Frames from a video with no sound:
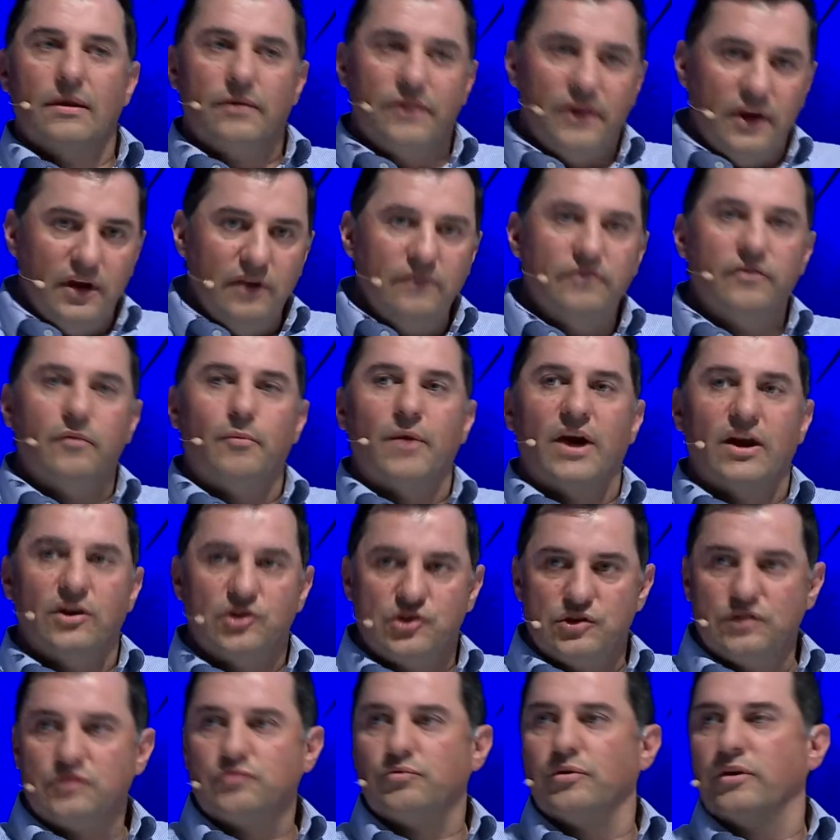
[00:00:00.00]
The
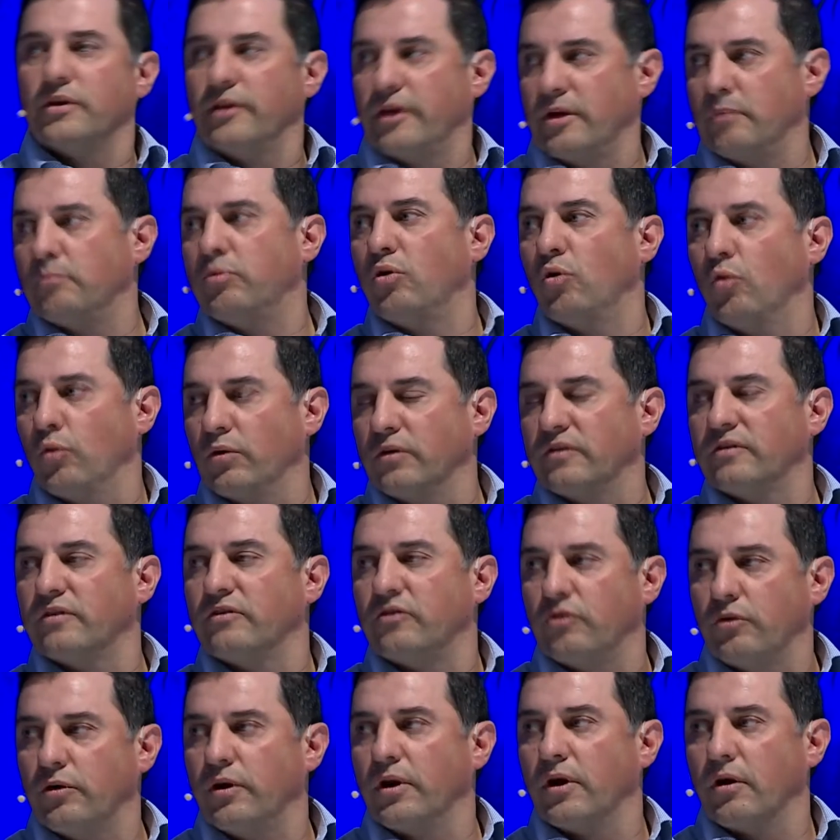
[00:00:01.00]
information's really important to
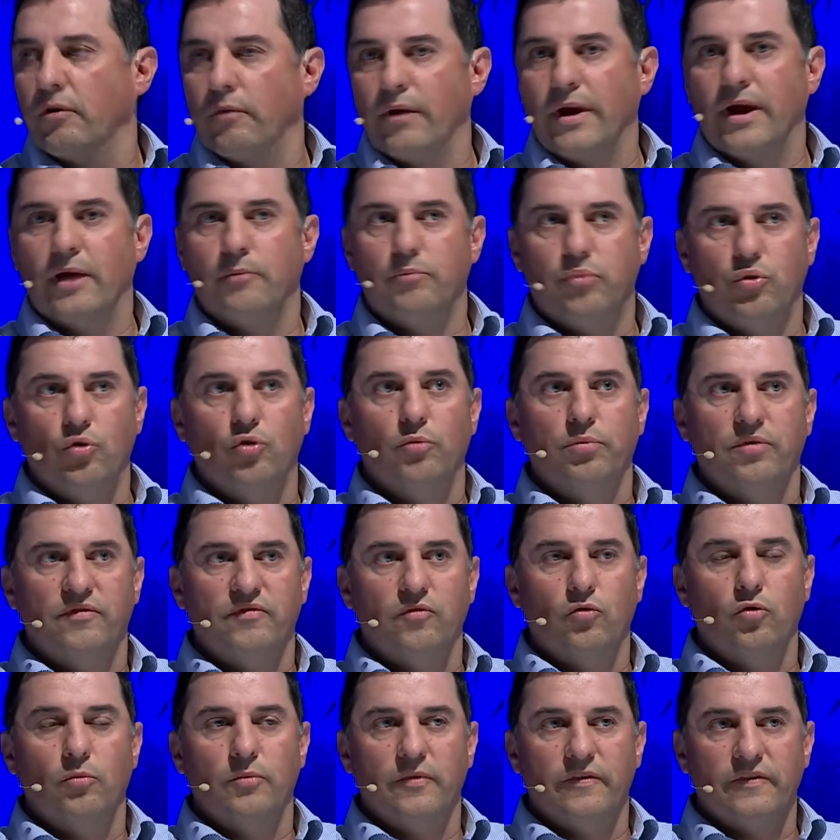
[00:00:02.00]
turning around poor
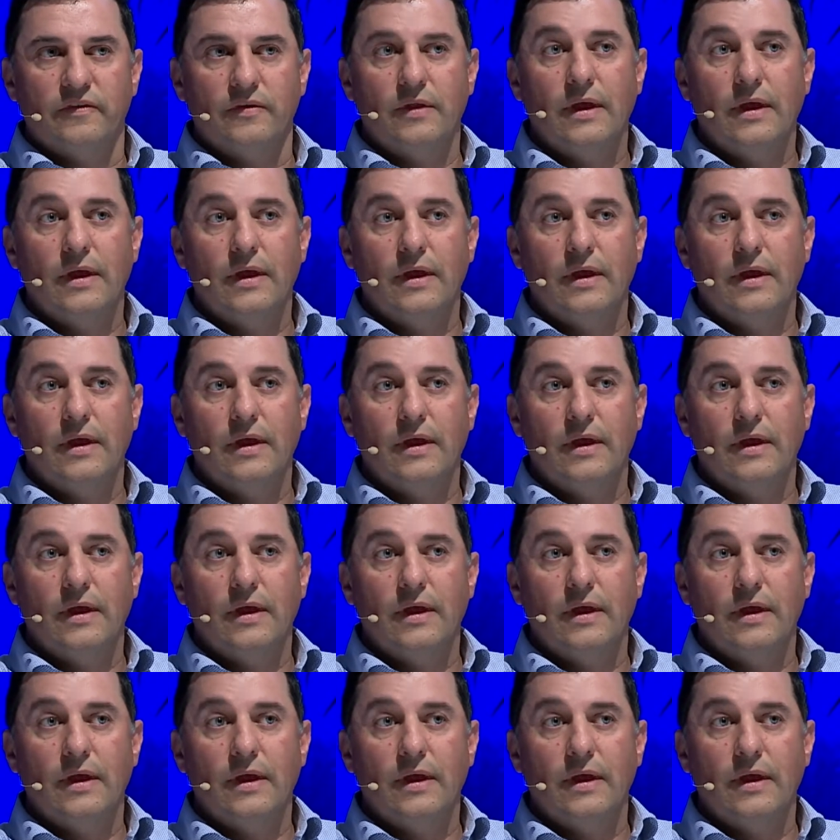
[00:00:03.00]
performance.